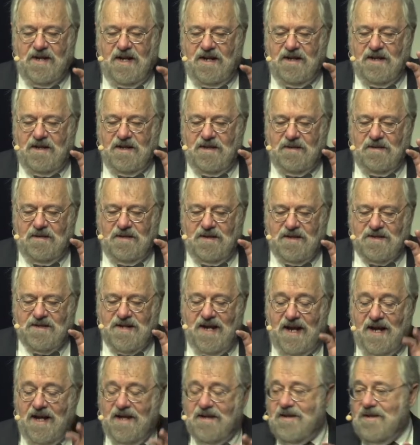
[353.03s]
And his
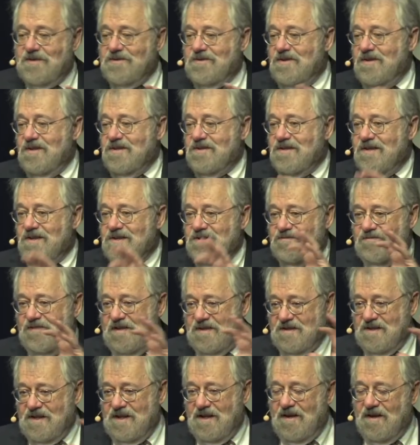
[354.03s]
hand, as you can see, is
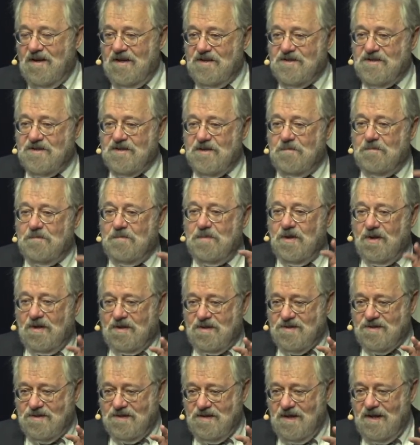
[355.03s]
resting on some
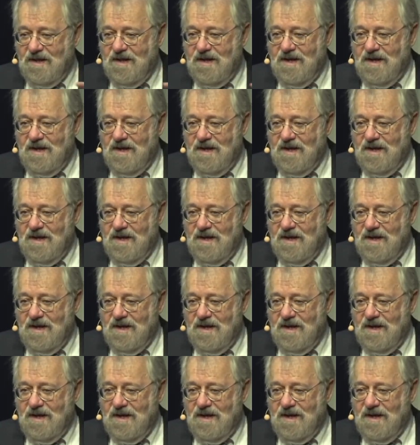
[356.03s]
books